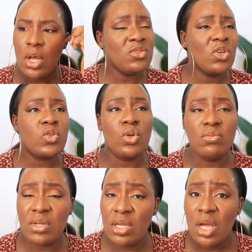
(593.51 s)
Something just
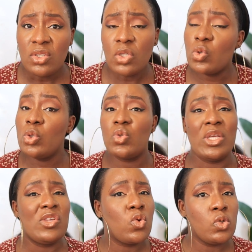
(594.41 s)
told me, just go to
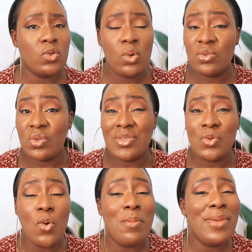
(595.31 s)
his school, just walk to his school.